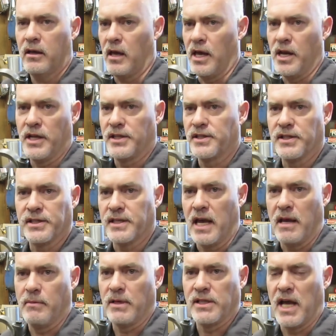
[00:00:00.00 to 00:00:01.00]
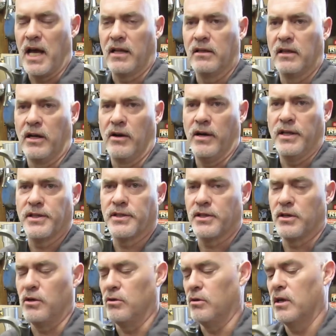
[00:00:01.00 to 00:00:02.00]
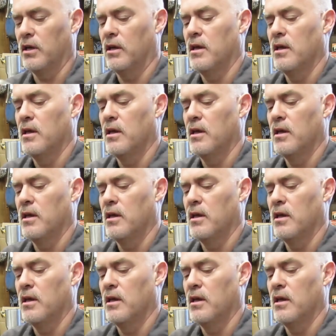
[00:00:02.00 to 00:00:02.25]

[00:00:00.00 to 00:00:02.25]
and it's the same exact clearance. So